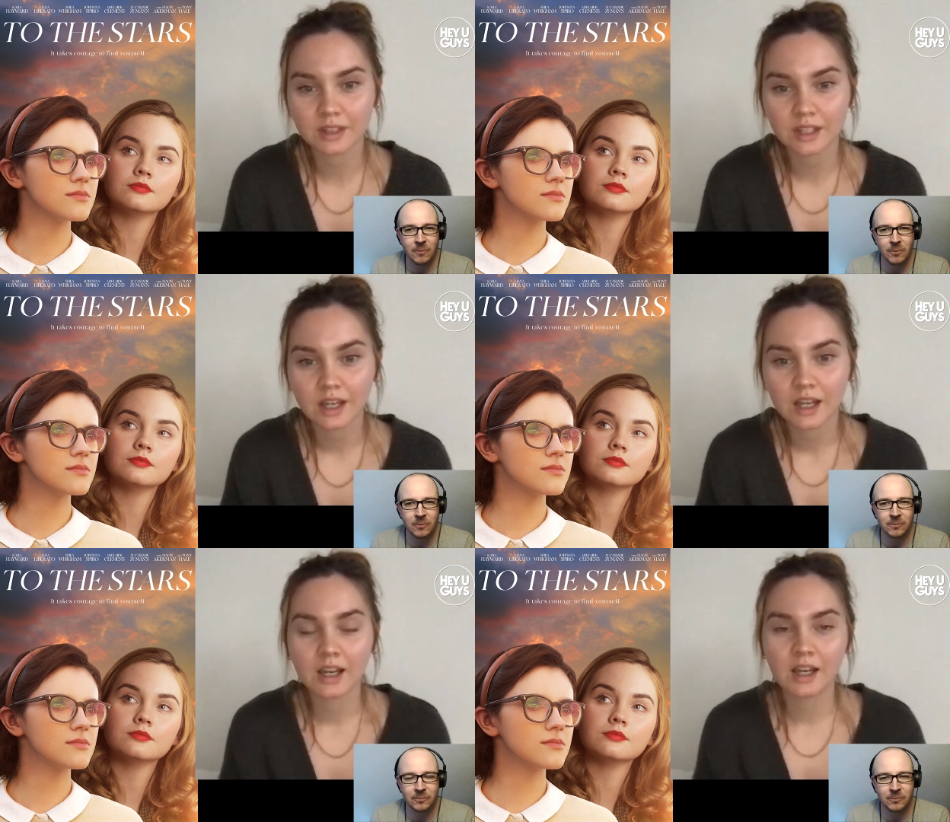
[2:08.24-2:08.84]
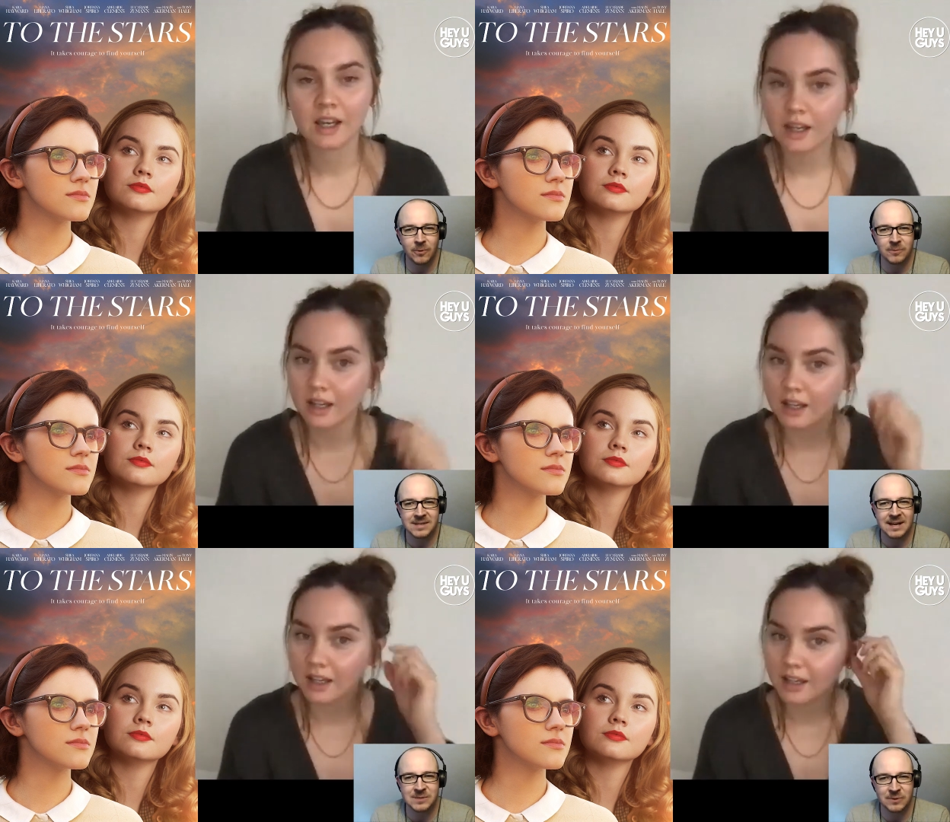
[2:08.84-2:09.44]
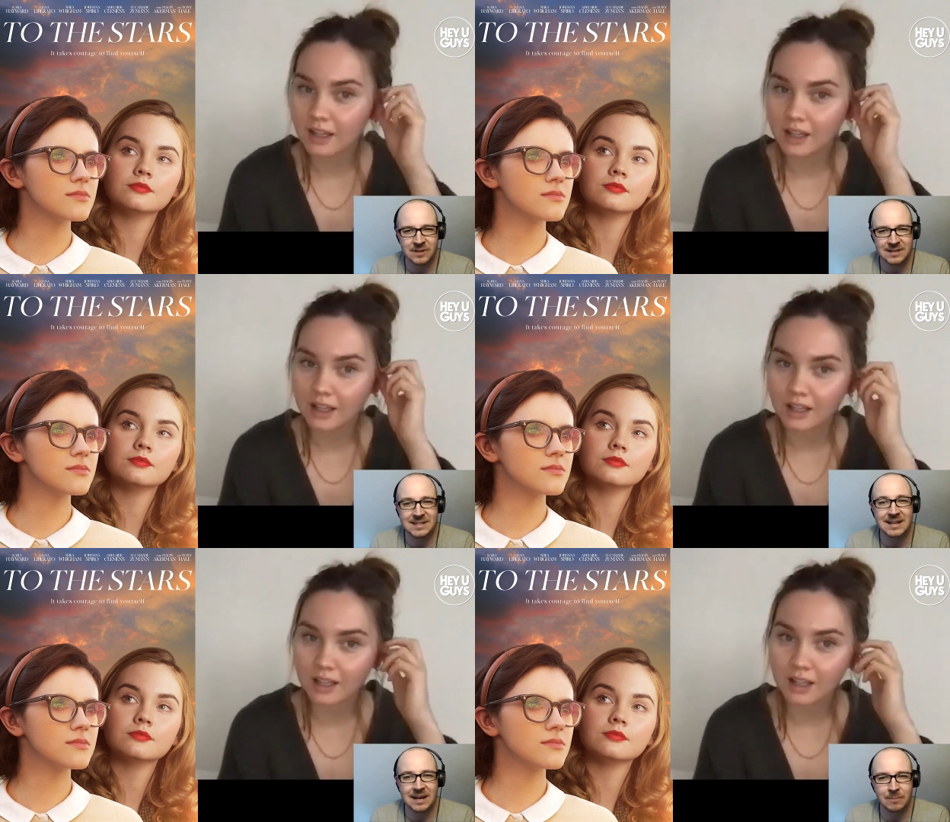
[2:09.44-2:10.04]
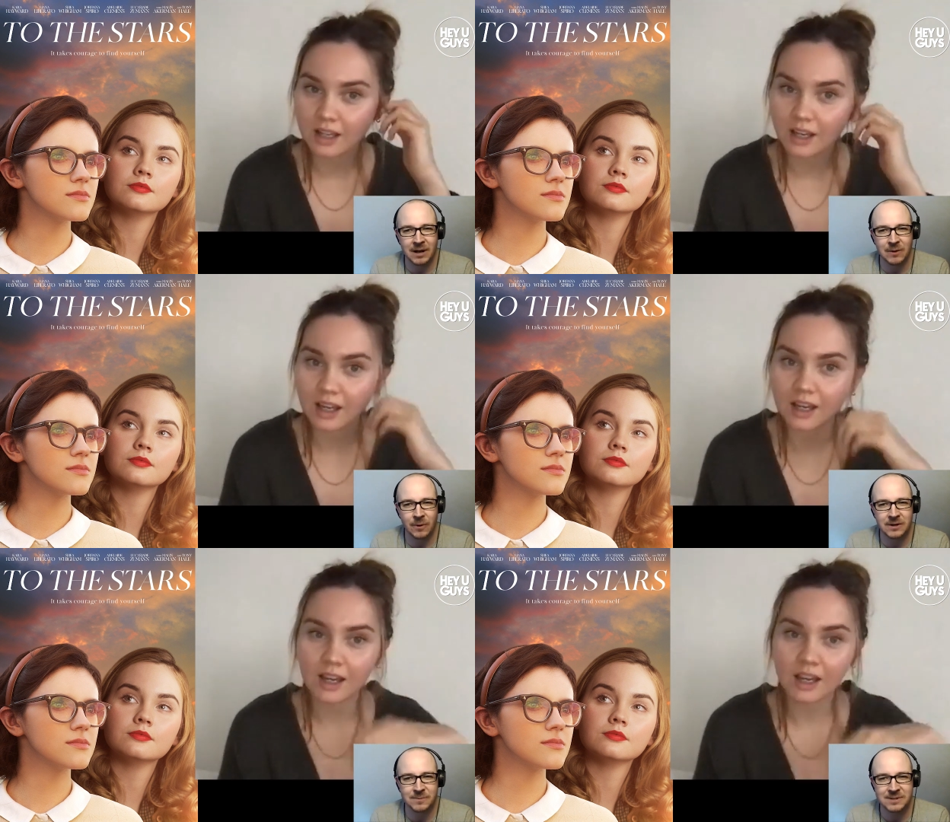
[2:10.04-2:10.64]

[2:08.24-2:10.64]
Speaker 1: what what was that experience like seeing it in black and white? Because